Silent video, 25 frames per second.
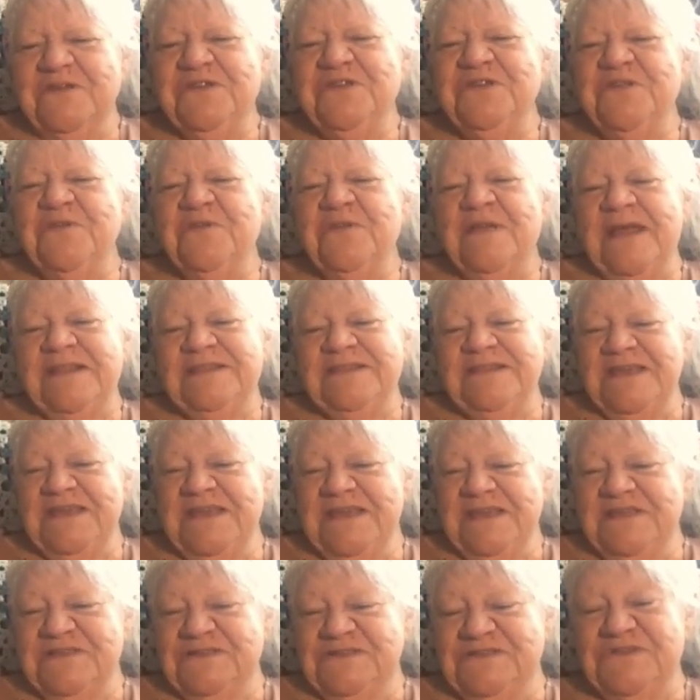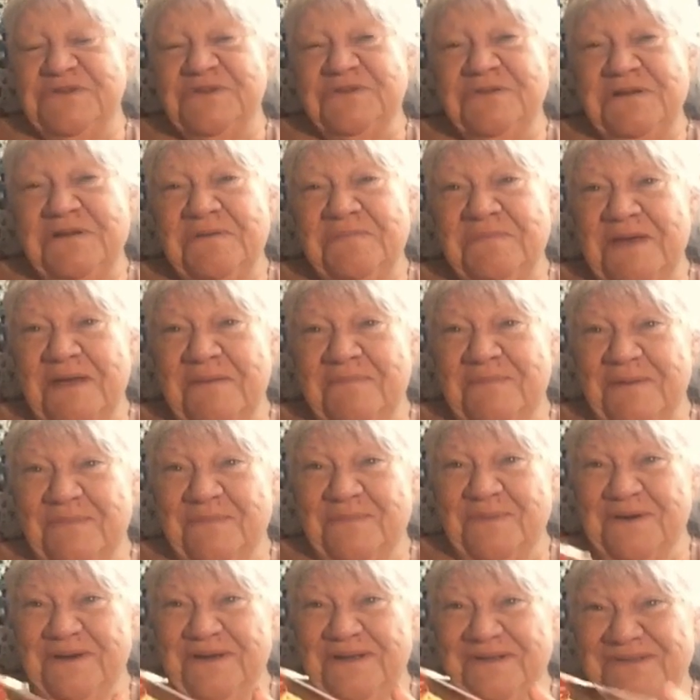You know, I tell you the story about my
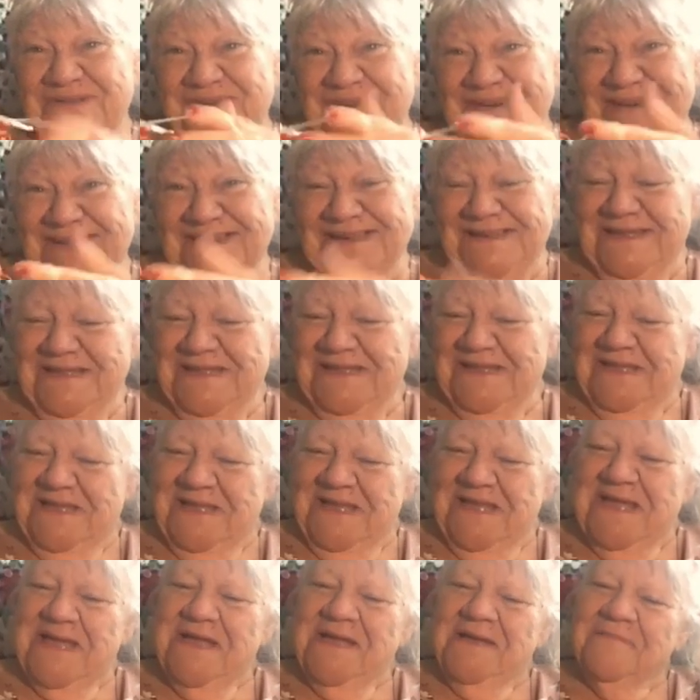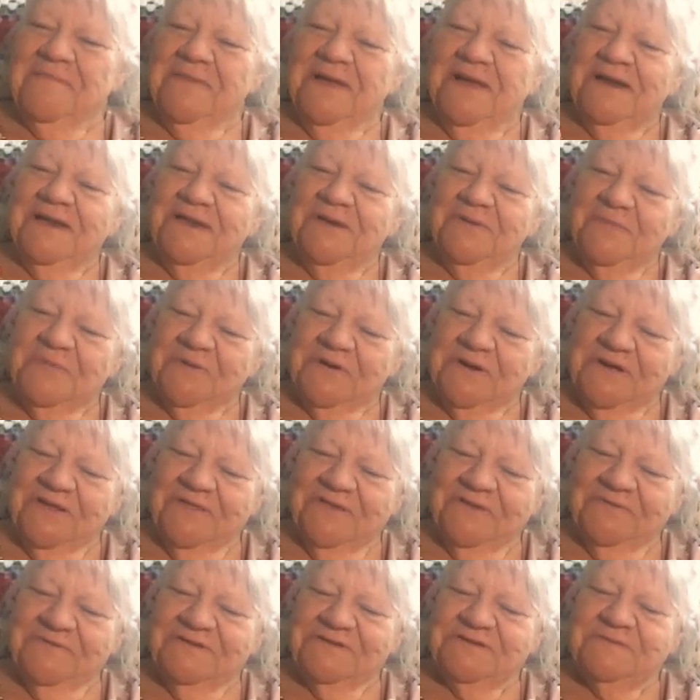brother. My little
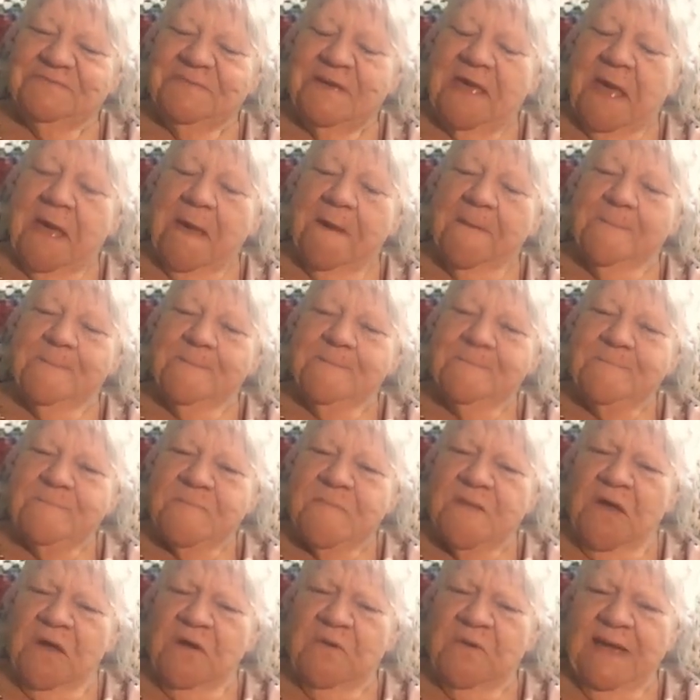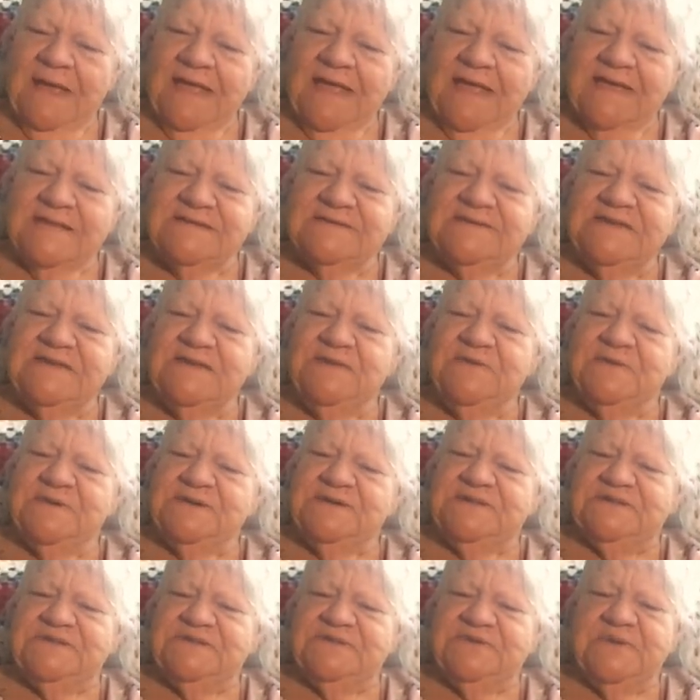brother was about, oh, I guess he
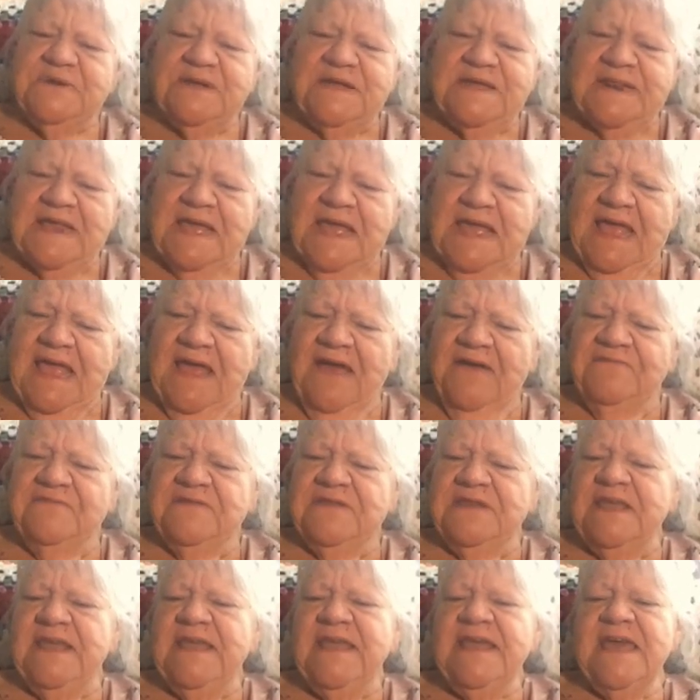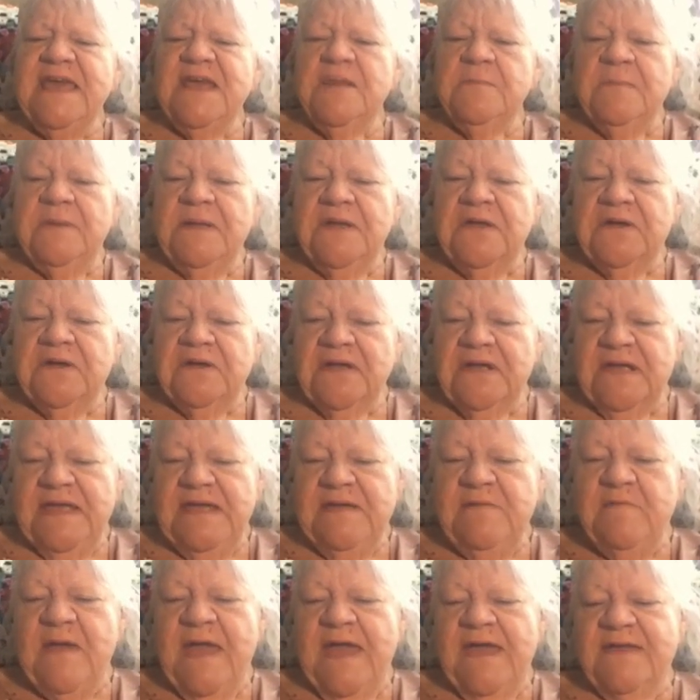was three and a half, and he had a pair,
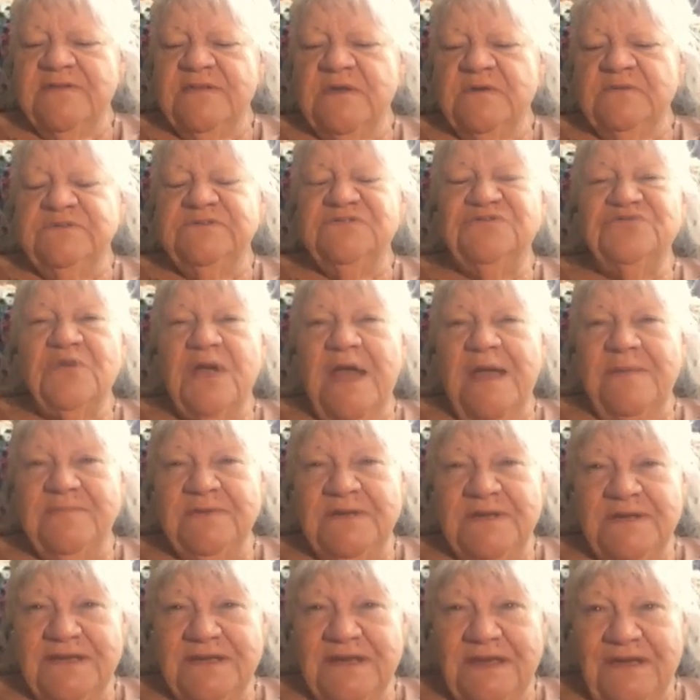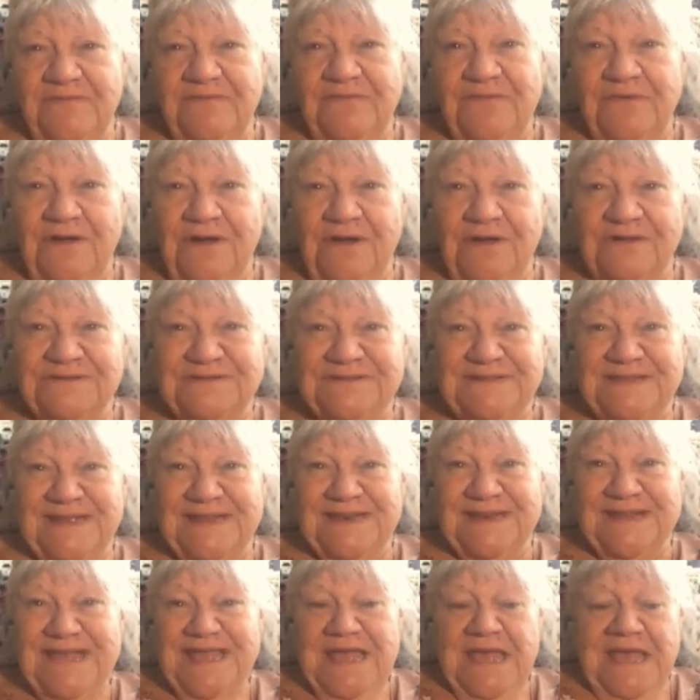he had those striped coveralls
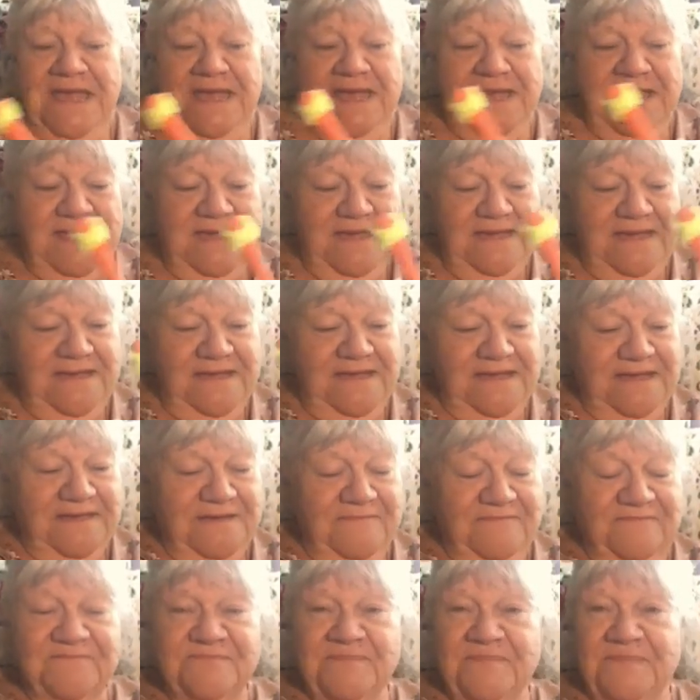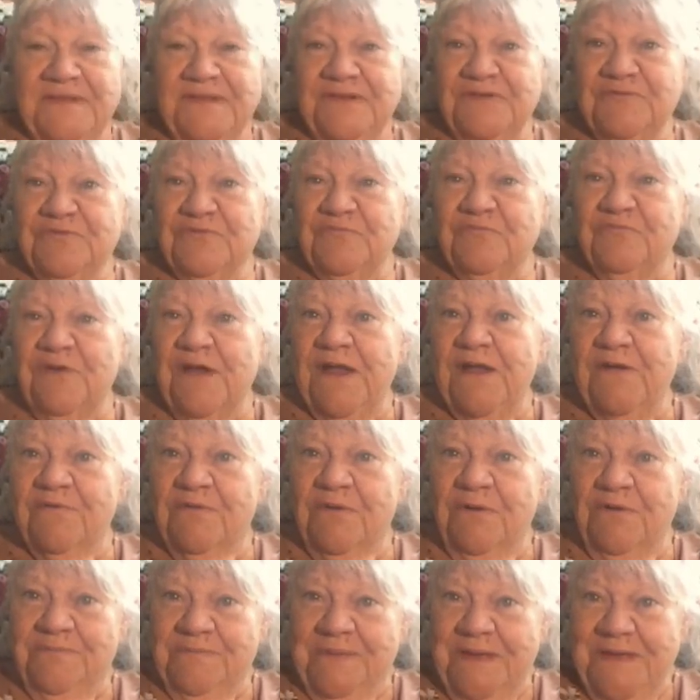that uh, uh
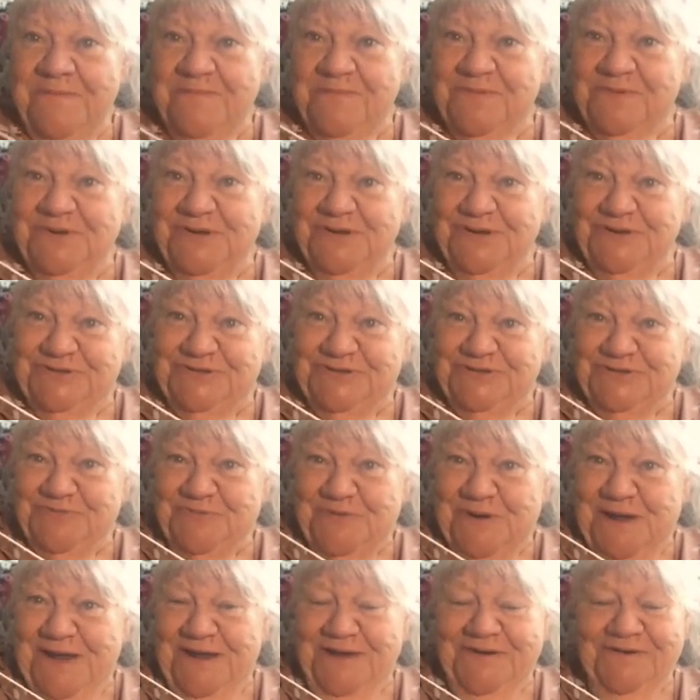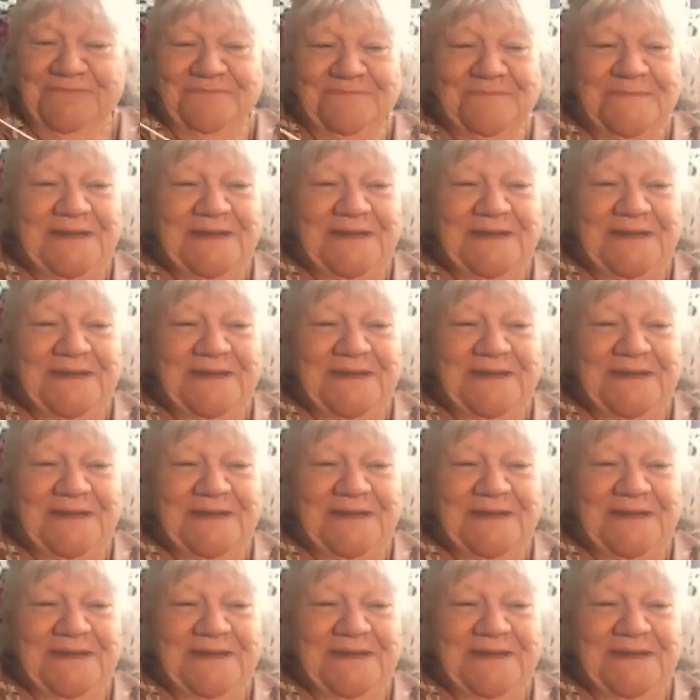railroad people used to wear.